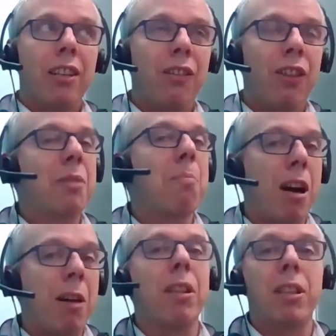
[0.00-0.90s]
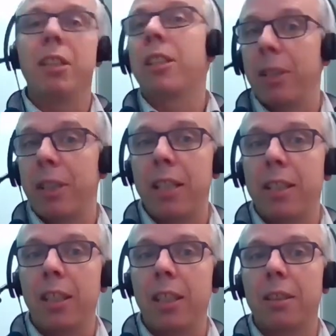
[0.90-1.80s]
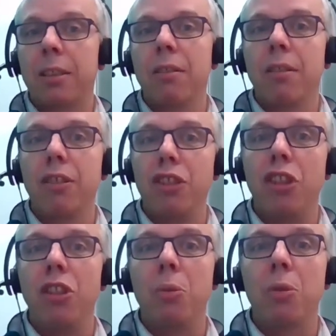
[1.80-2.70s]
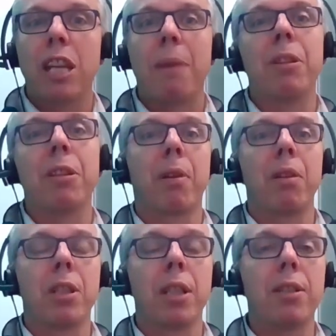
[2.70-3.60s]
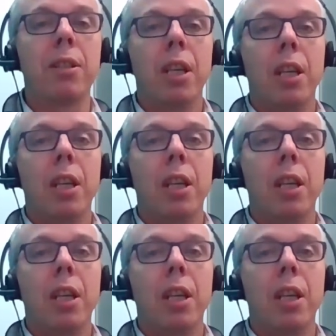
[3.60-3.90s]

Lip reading: this might be an intimidating new step in the process.